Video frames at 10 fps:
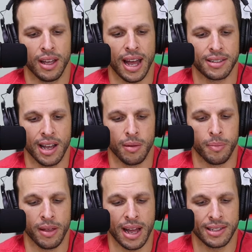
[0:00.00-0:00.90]
That's
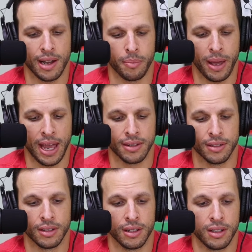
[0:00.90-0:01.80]
how
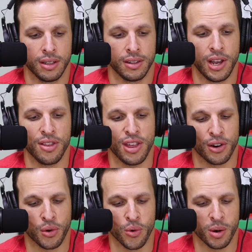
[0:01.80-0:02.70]
bad
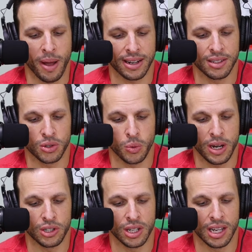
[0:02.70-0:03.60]
their quarterback
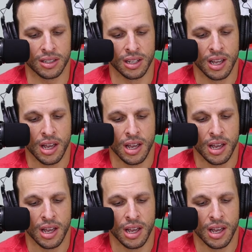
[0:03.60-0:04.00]
situation is.